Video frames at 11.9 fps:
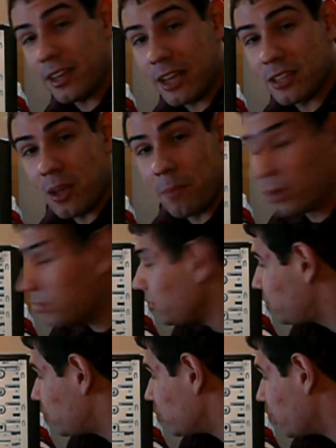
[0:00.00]
it has a
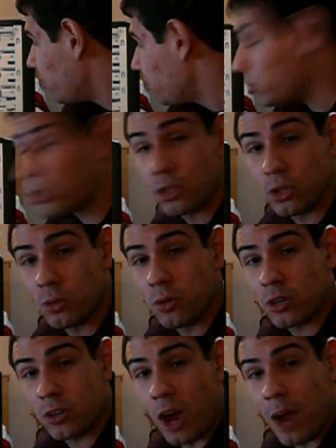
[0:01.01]
built-in video. You can do
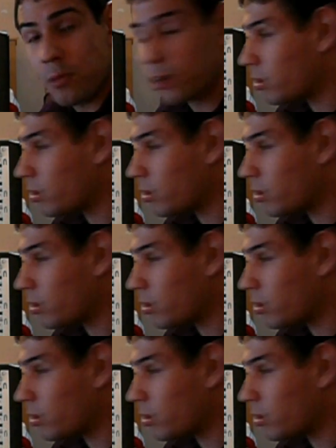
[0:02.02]
hybrid